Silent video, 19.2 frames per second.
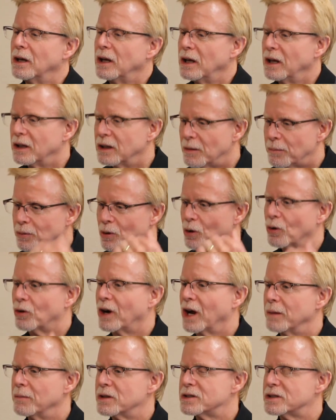in the
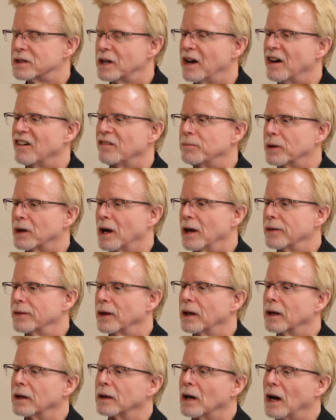program itself, but I
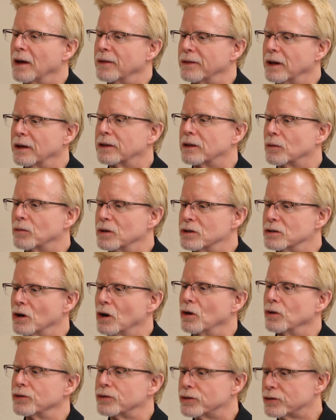think the
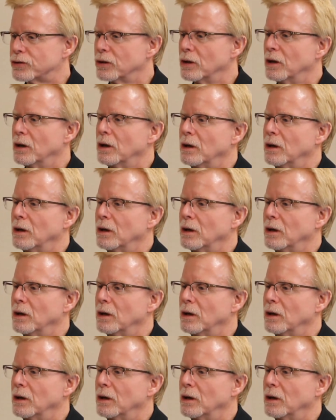results